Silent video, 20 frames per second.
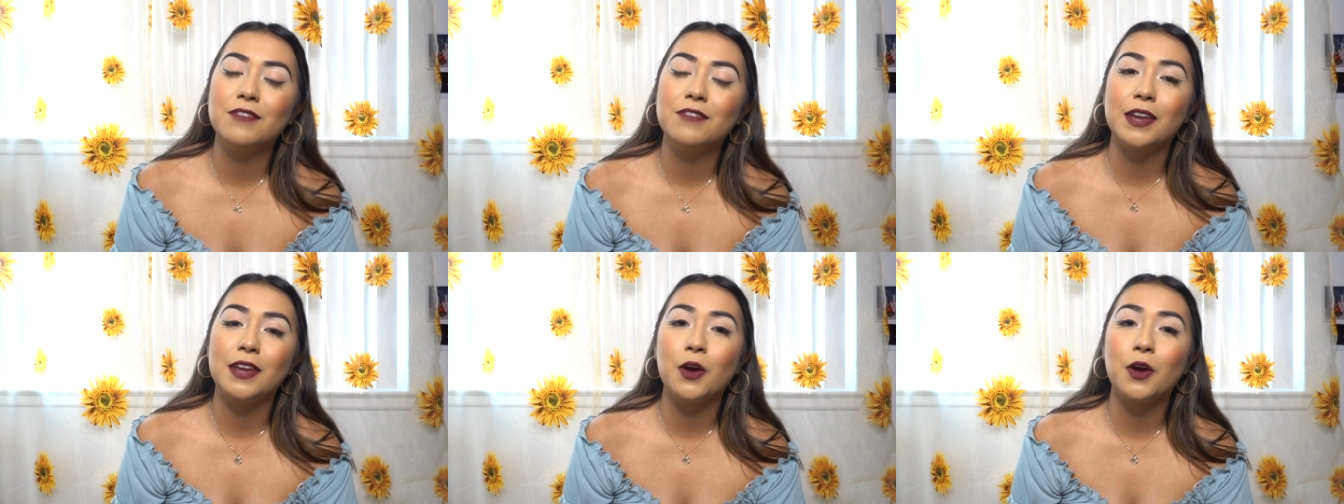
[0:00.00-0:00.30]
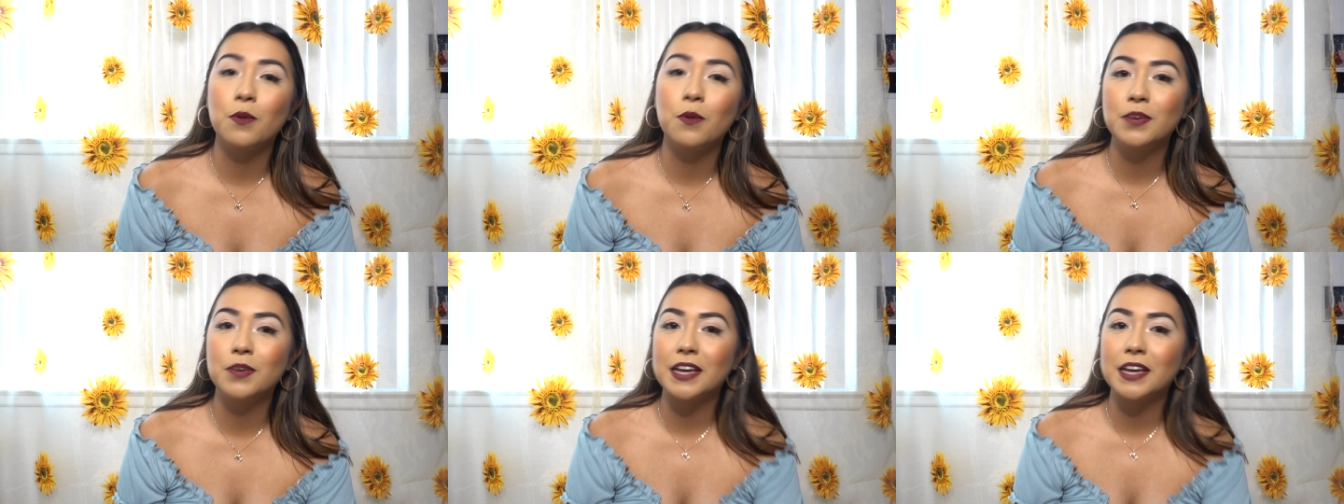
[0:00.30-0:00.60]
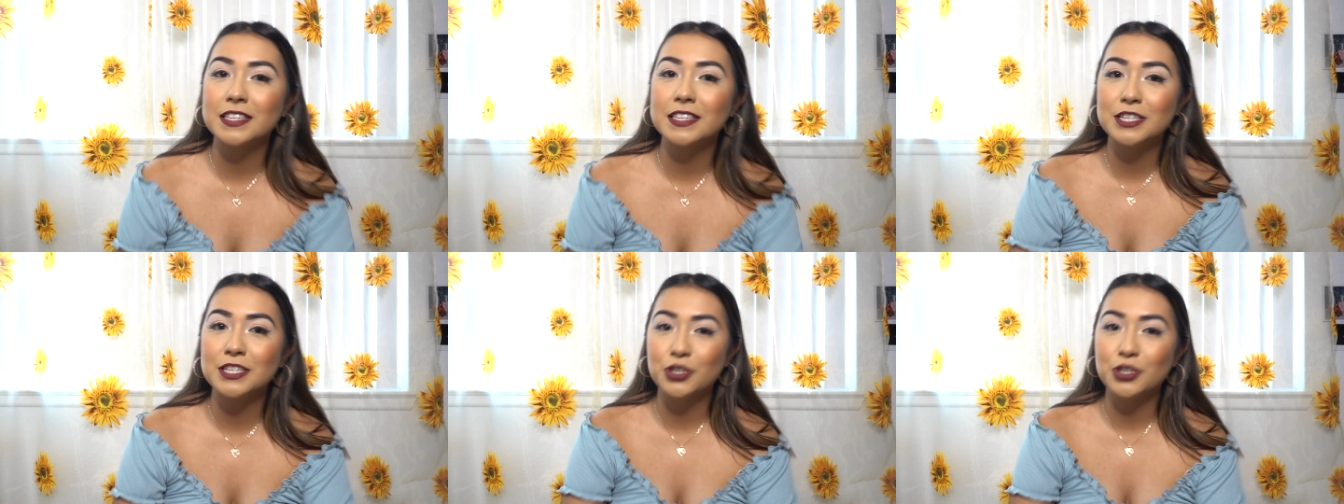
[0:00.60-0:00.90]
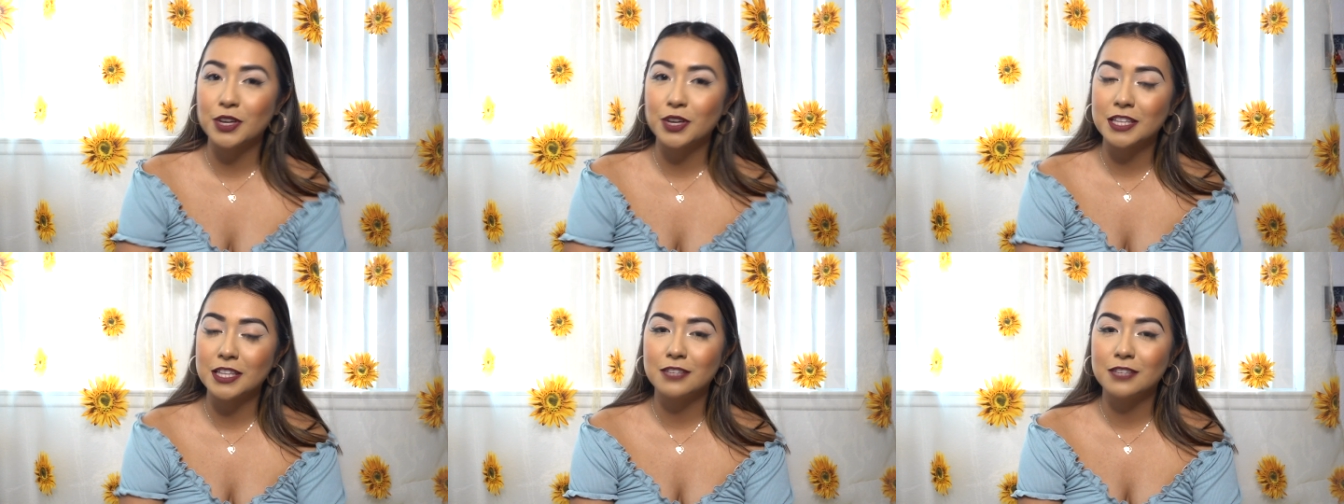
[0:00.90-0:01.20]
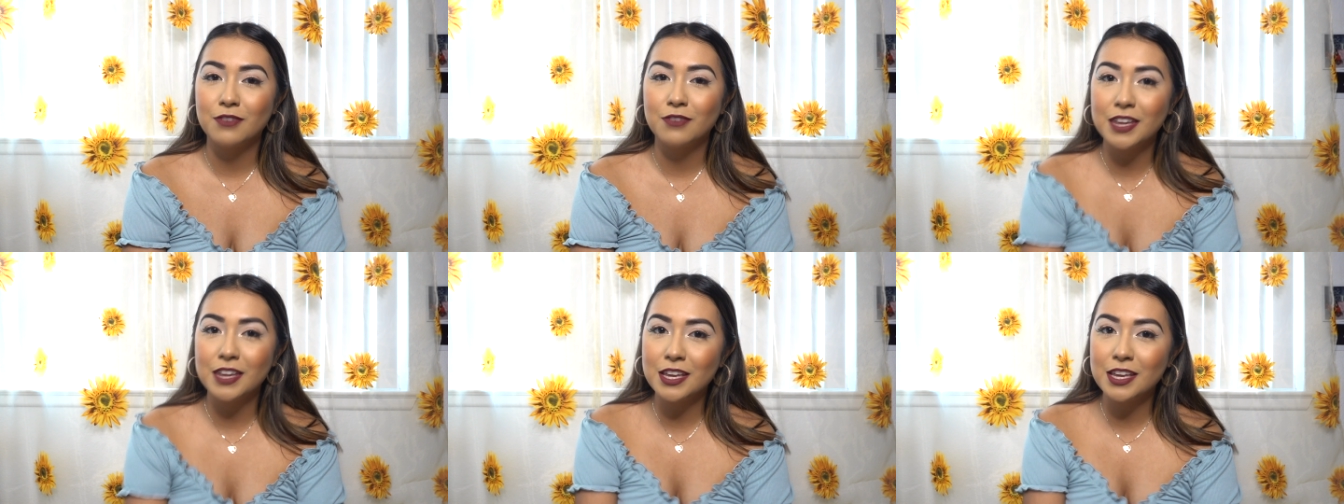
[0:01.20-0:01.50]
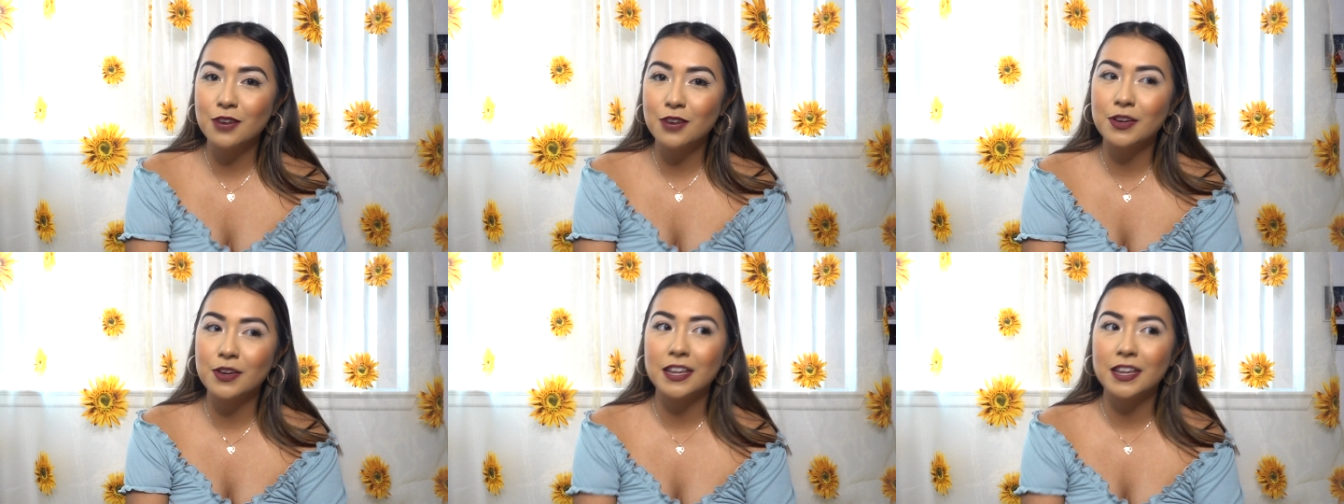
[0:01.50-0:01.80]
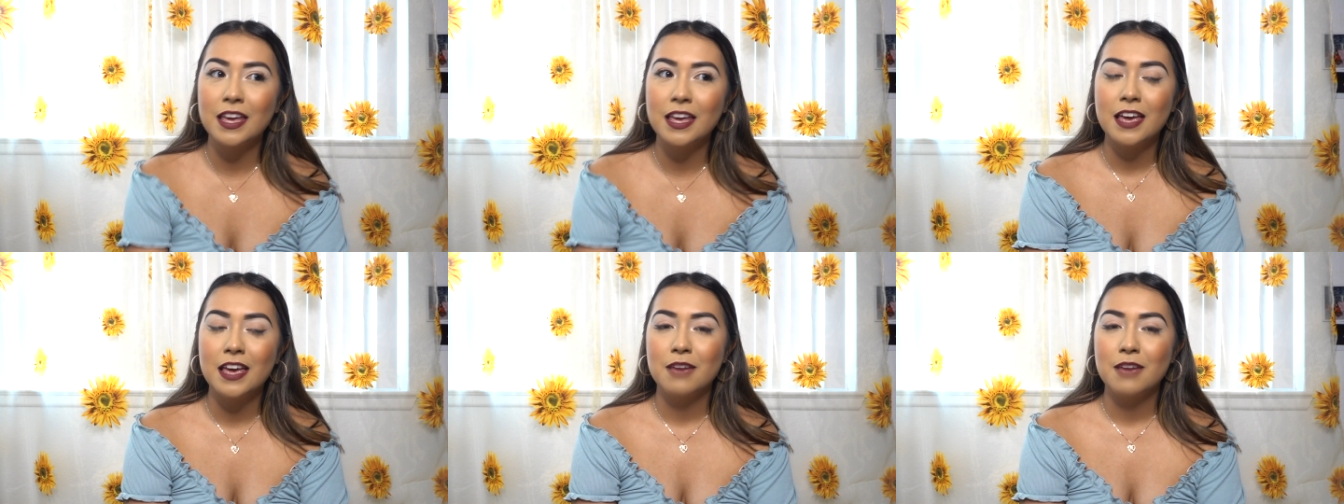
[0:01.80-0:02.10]
and I hope you guys enjoyed this video and
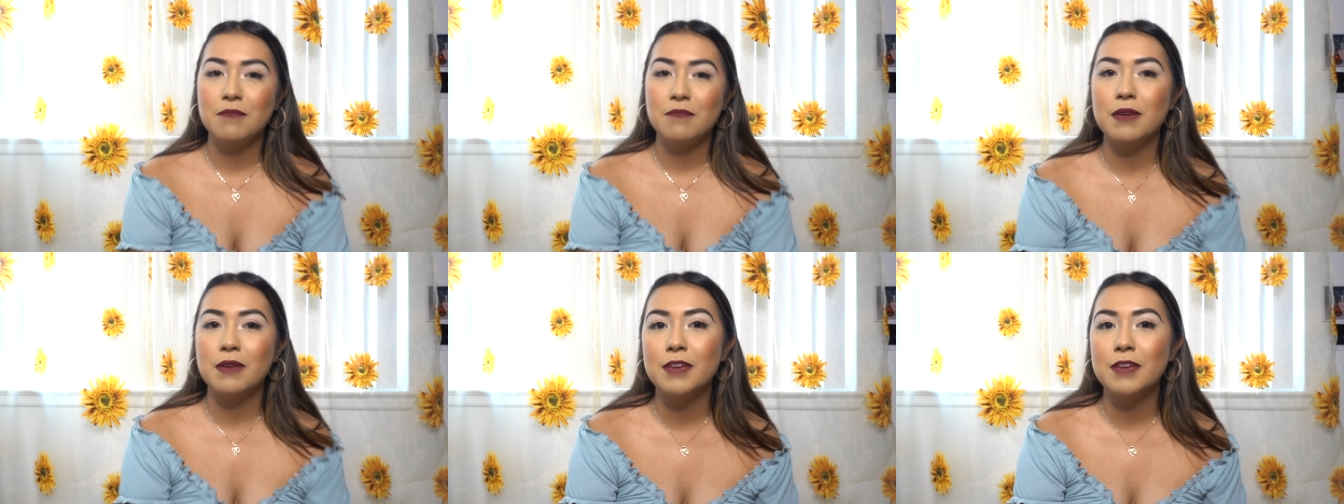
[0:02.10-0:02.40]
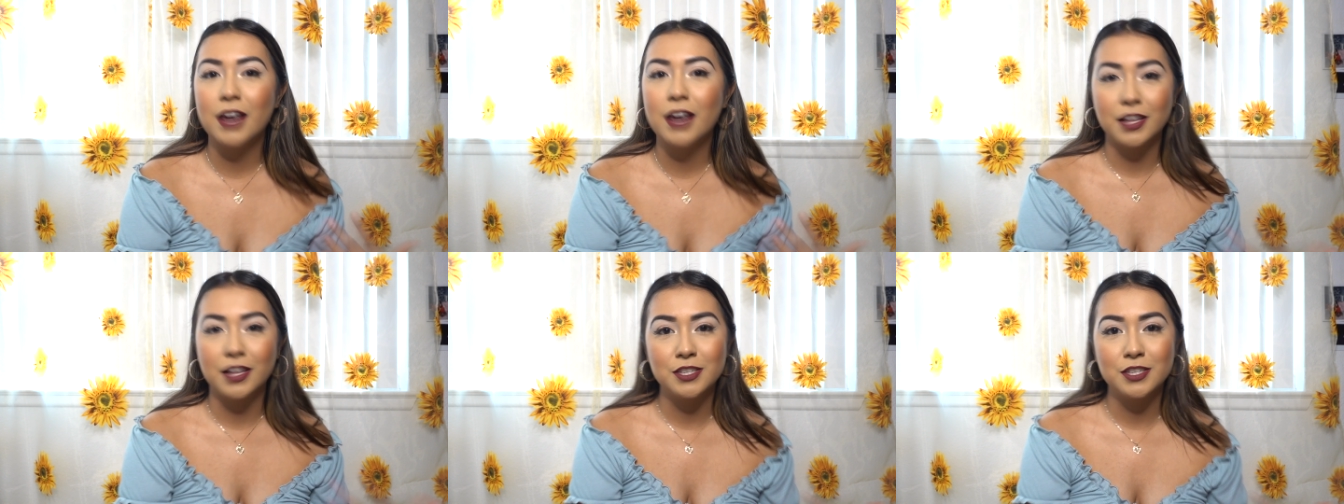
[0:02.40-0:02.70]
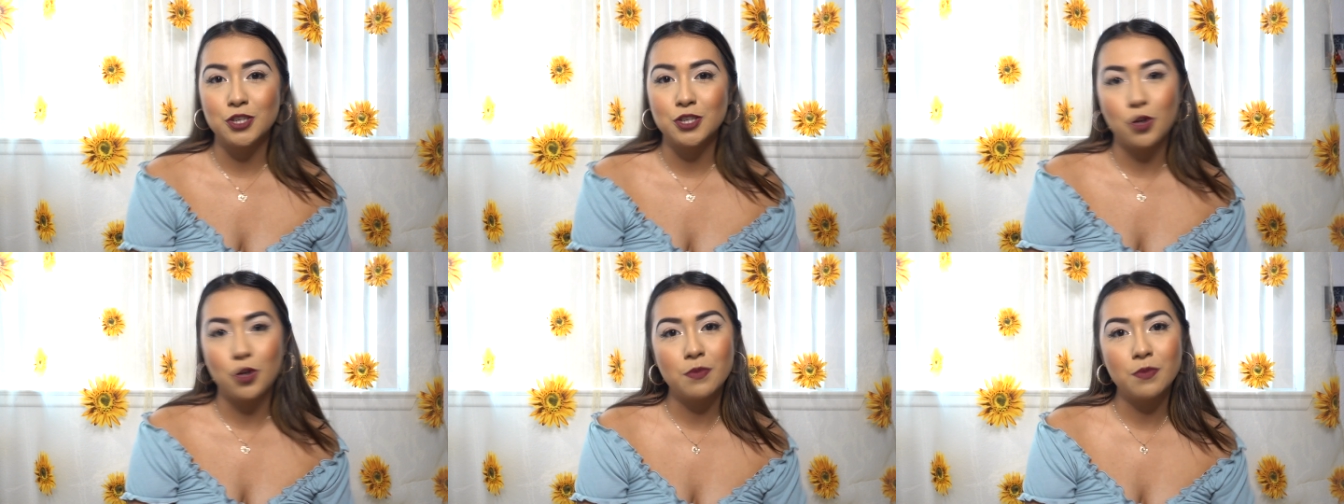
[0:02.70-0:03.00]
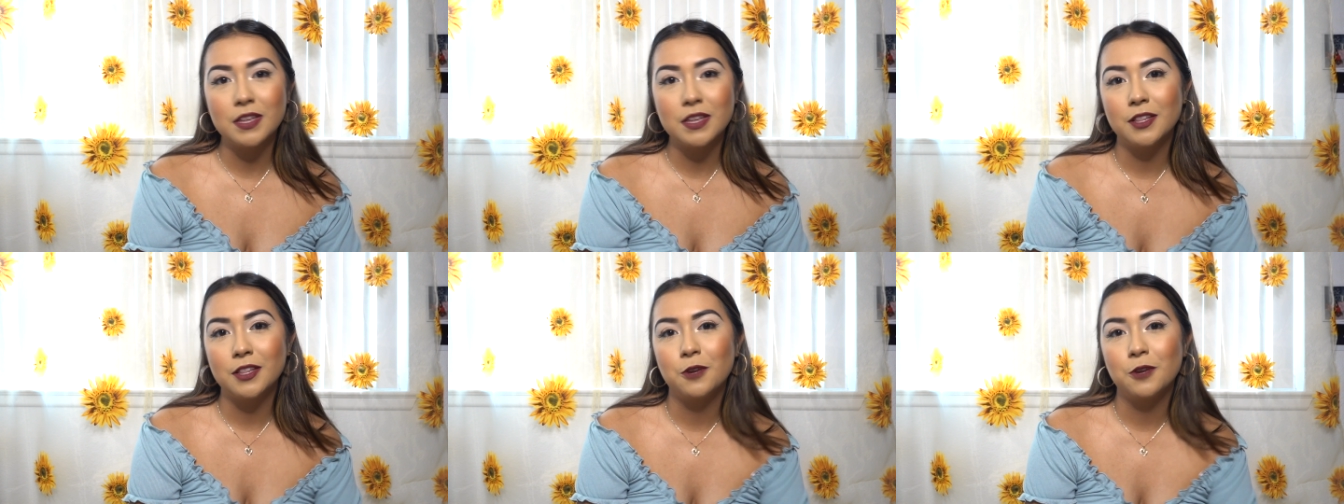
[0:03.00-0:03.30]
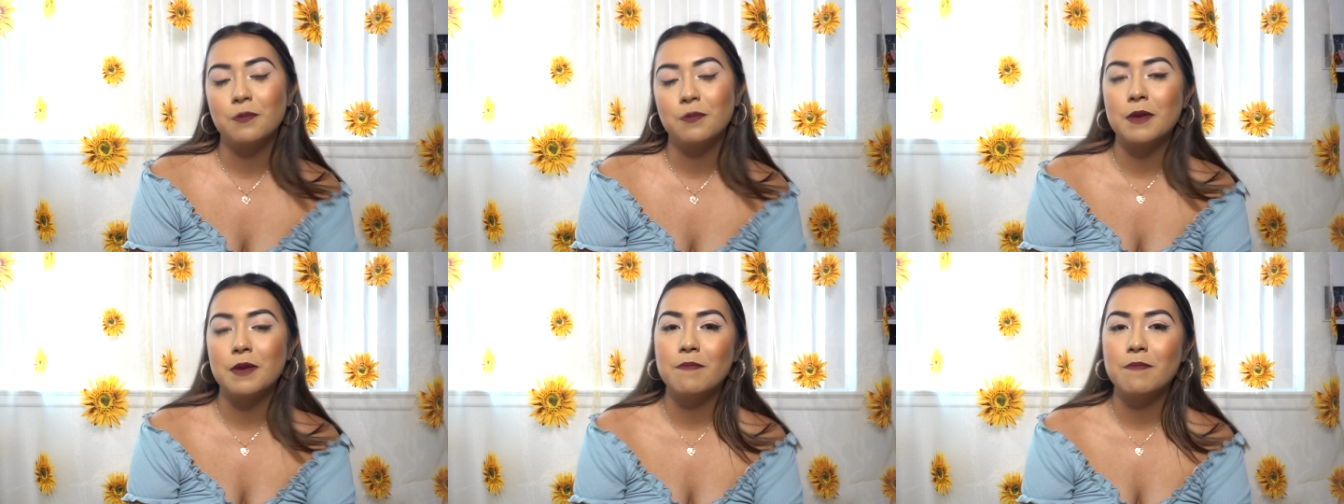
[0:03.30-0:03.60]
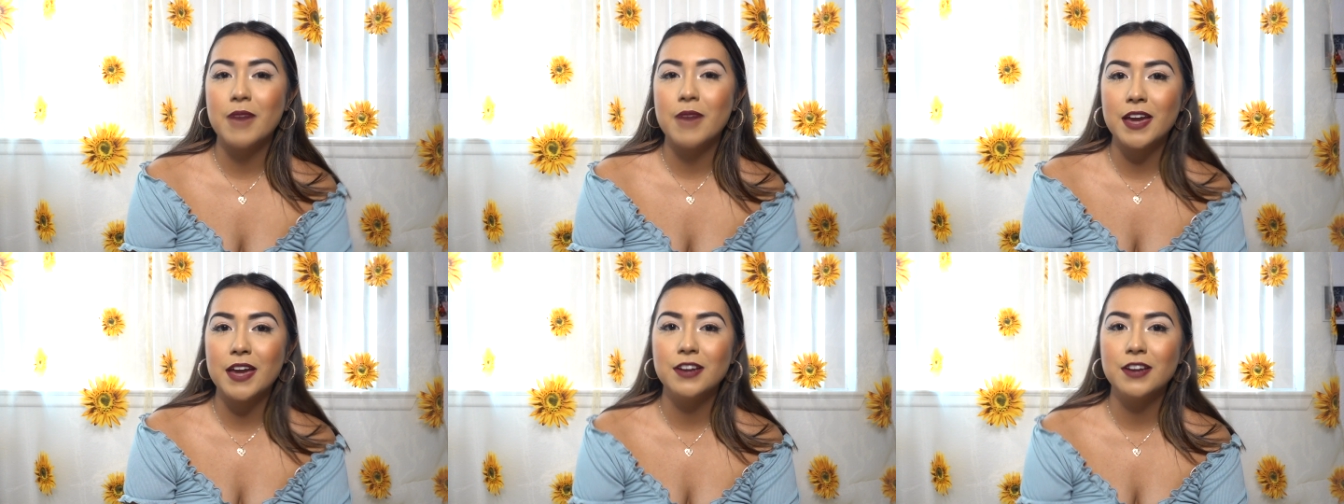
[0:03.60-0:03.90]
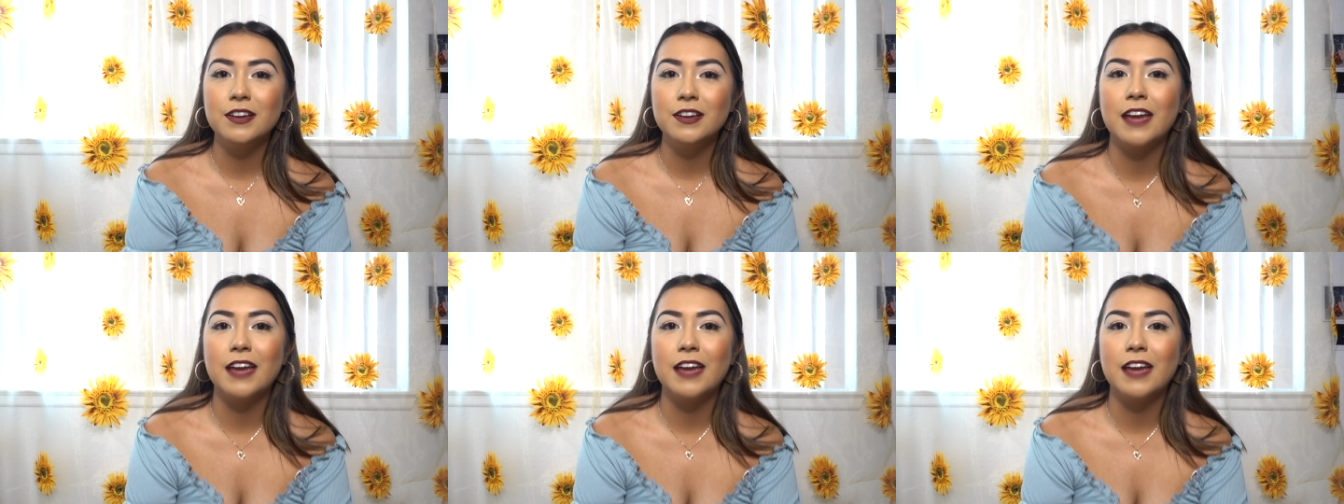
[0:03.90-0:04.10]
maybe got to know me a little bit better.